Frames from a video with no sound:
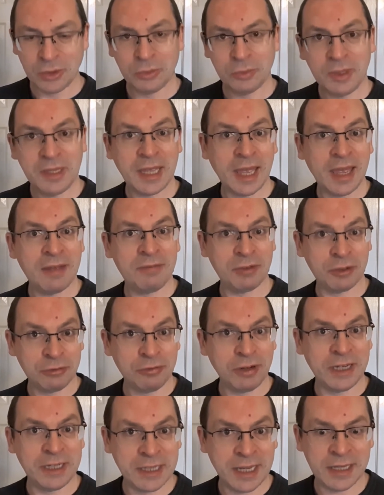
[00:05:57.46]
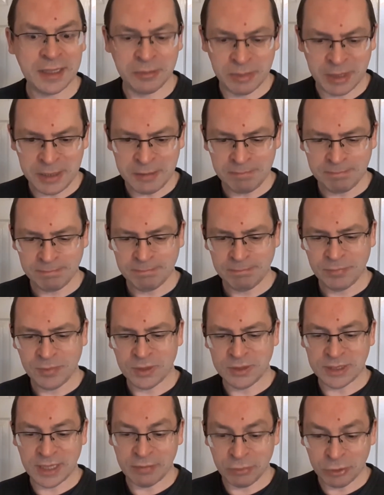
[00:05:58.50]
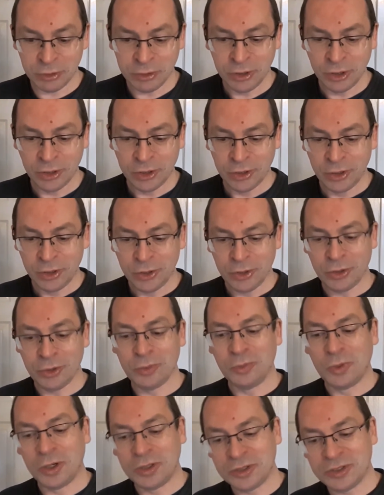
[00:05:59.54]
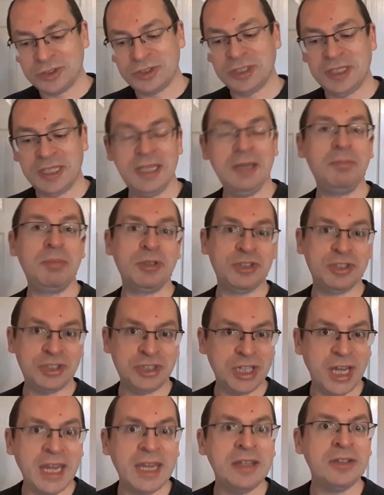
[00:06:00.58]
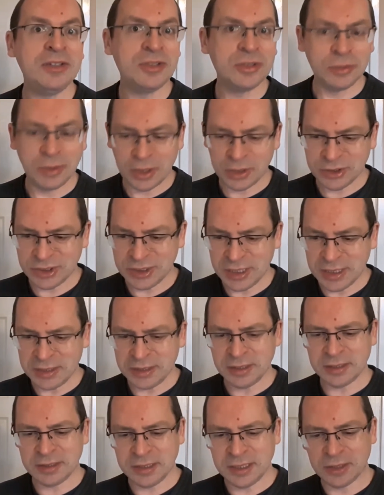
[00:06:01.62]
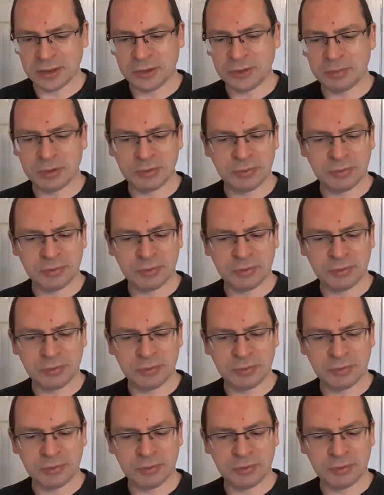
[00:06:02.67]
We have a great enemy, the devil, who wants to keep us chained to our sin and guilt